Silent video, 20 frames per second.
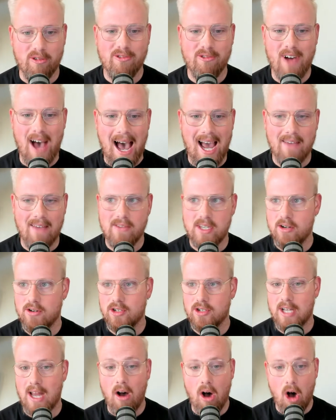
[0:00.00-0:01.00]
5
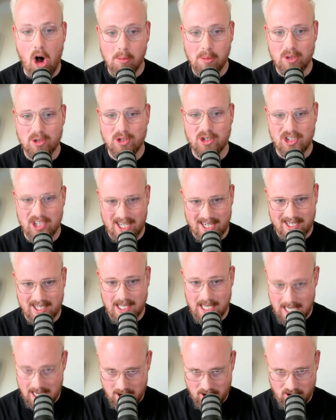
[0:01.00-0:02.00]
years now, almost
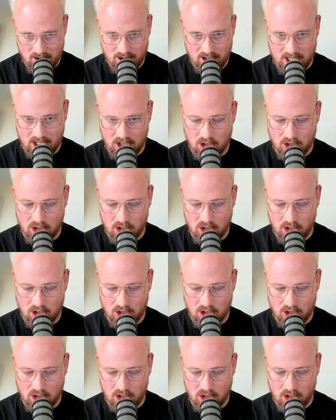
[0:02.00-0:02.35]
6 years.